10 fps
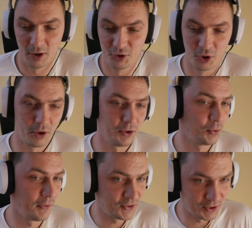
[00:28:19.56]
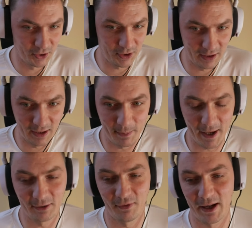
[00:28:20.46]
journals with a certain
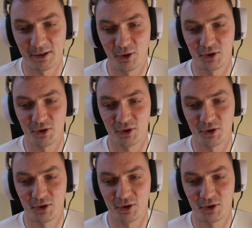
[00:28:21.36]
impact factor.